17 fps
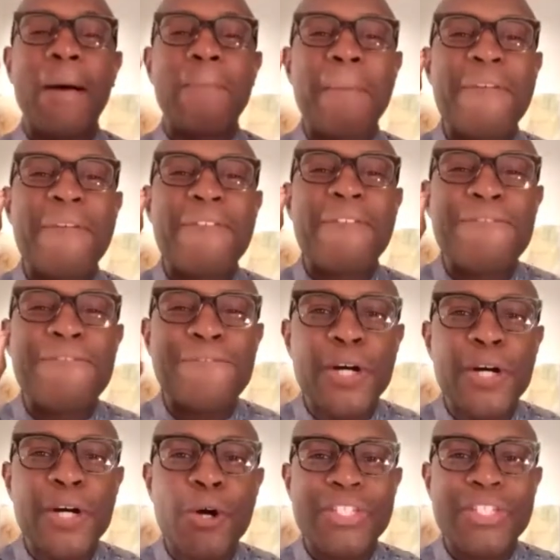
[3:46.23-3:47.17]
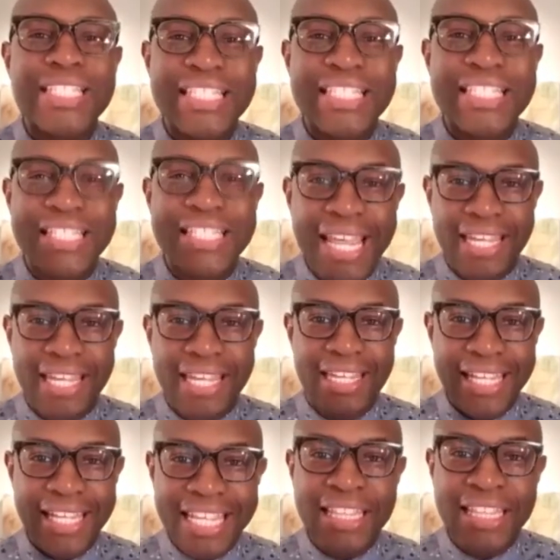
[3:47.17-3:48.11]
my first
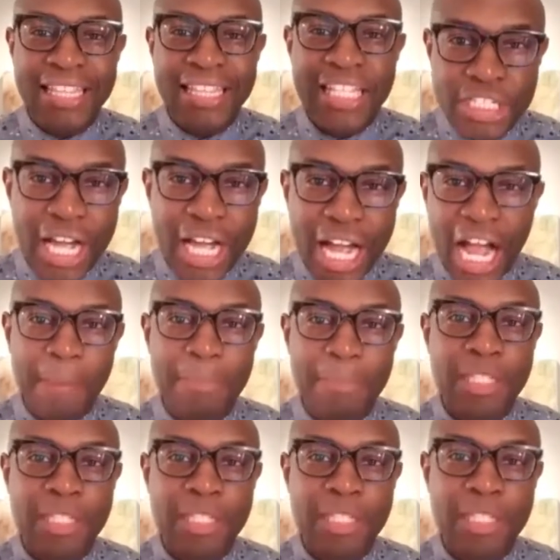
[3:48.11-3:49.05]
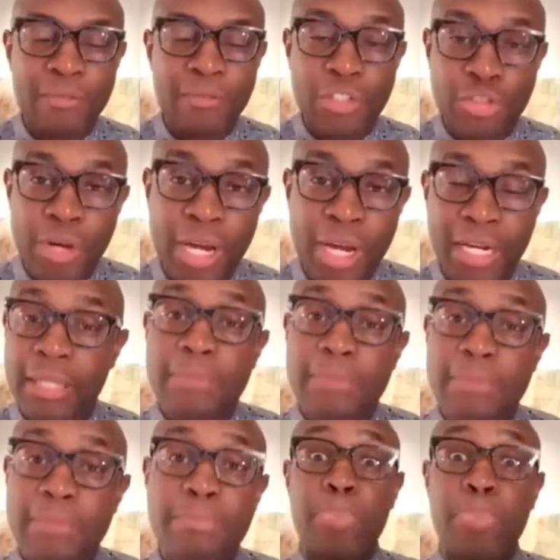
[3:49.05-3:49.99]
day in the job, director of
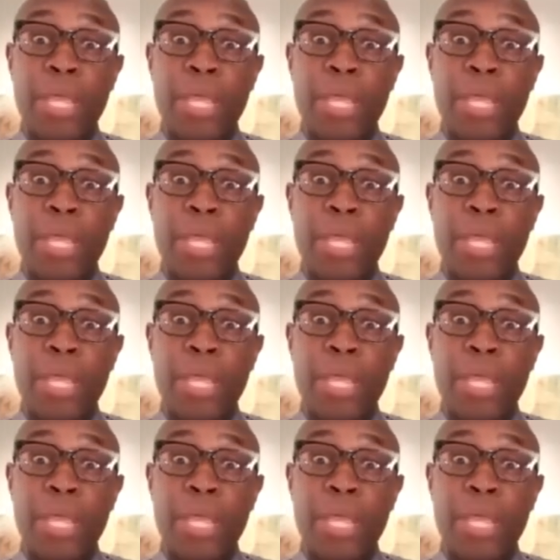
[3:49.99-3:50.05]
training,